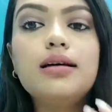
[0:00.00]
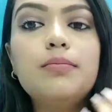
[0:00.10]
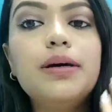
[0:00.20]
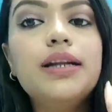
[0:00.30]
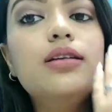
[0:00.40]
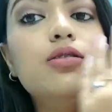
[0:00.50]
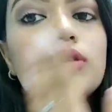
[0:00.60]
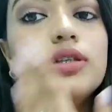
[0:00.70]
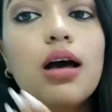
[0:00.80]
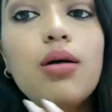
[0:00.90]
but it
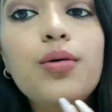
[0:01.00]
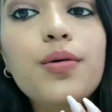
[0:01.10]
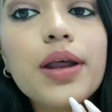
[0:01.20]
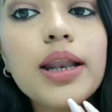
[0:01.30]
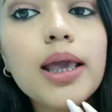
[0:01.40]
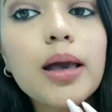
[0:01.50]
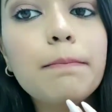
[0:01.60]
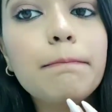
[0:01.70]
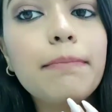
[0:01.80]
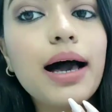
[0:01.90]
looks really
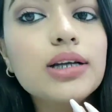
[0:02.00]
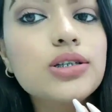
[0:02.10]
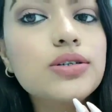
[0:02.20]
matte.